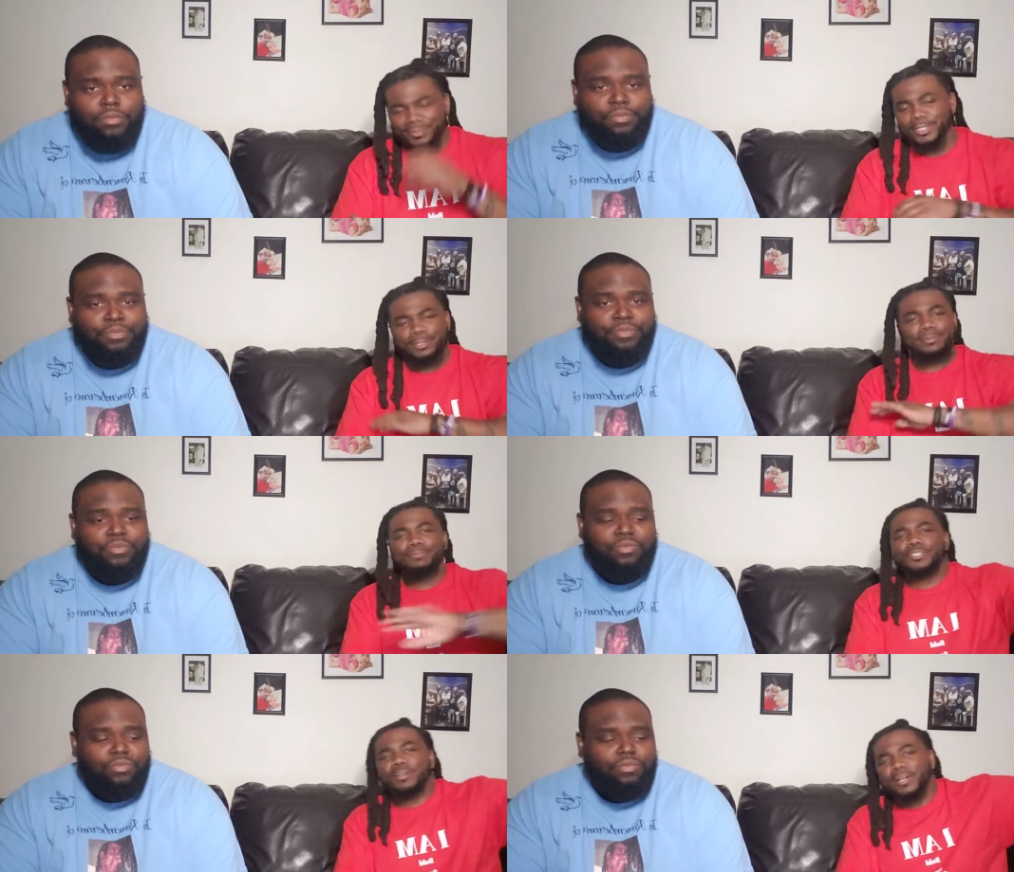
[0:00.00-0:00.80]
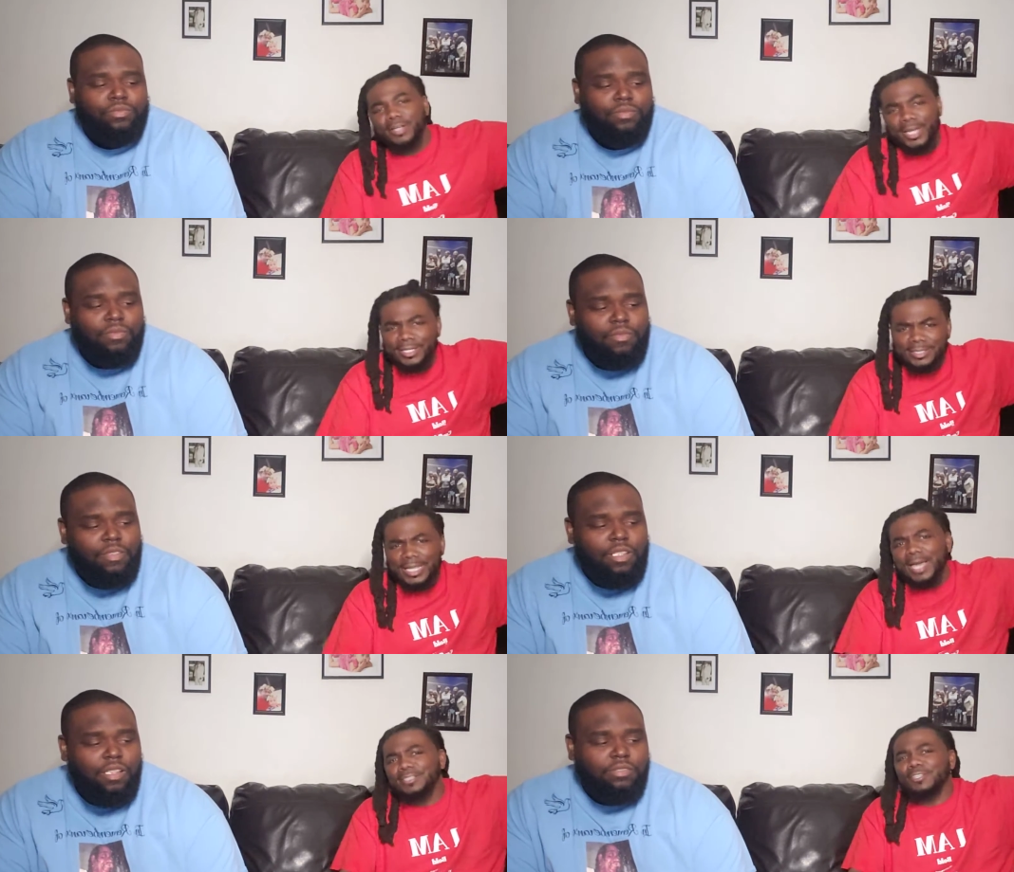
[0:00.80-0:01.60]
Speaker 1: you know, I'm sorry. I had to
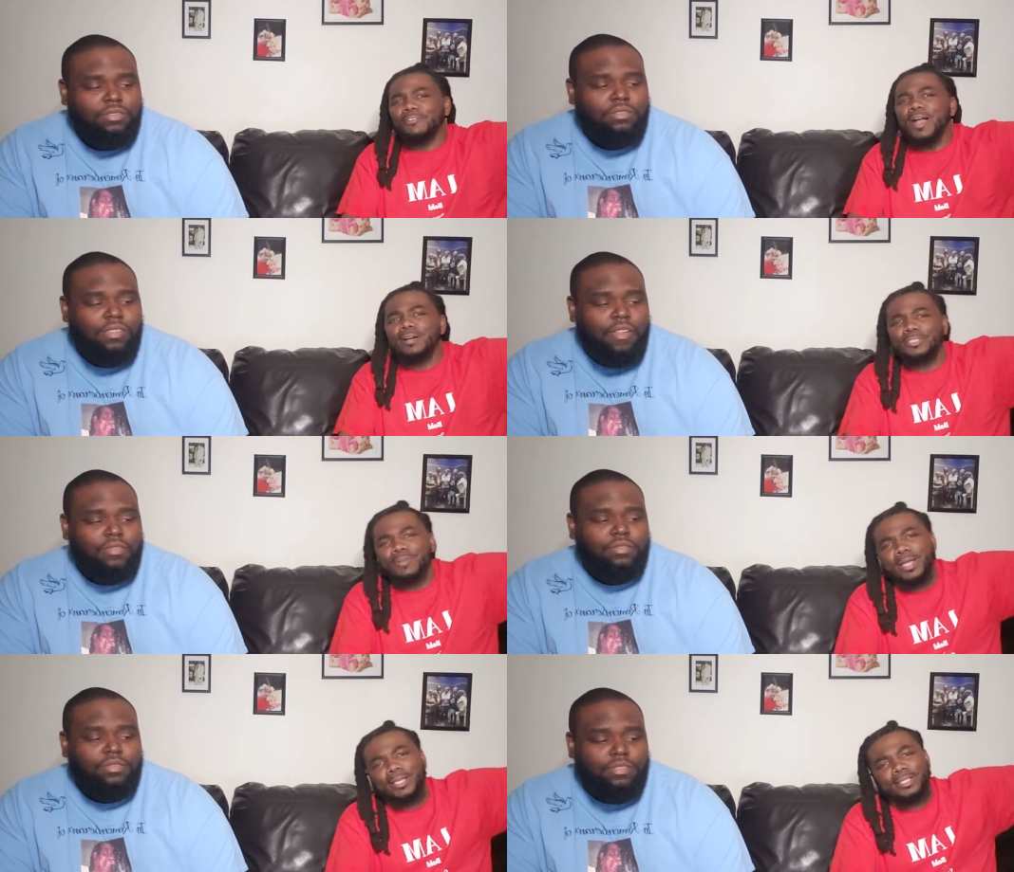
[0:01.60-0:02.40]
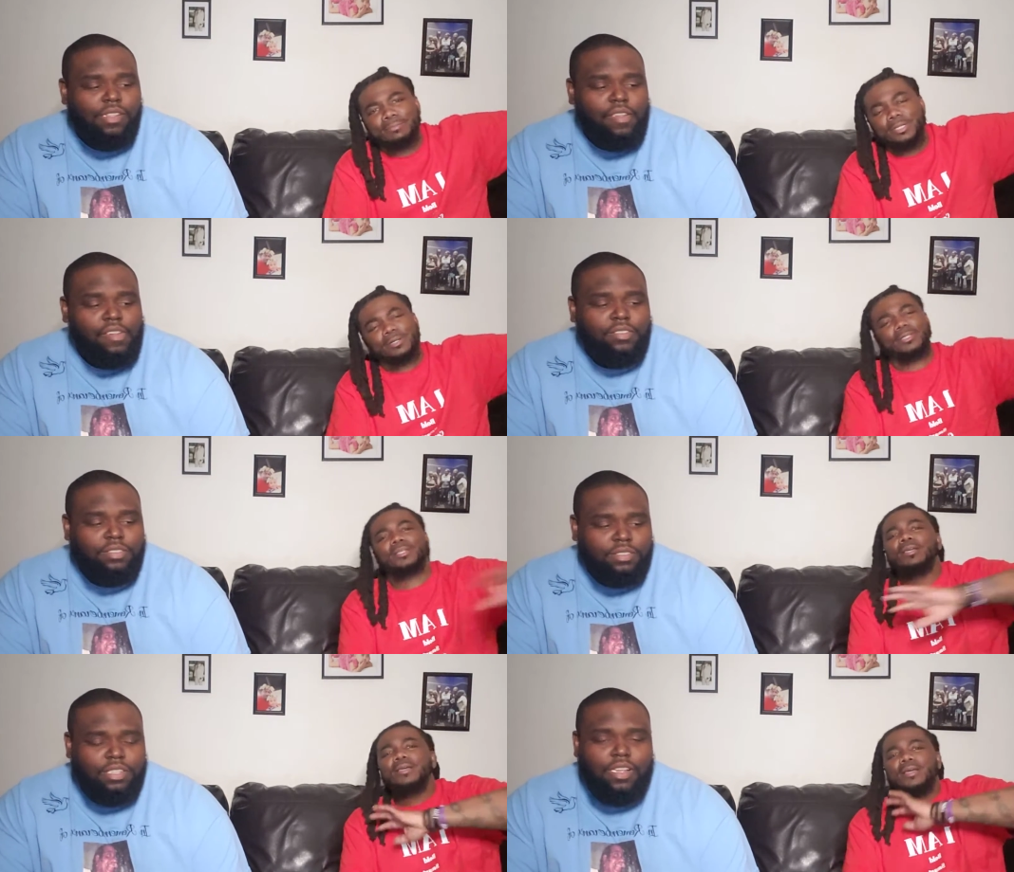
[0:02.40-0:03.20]
silence the crowd so I could keep talking.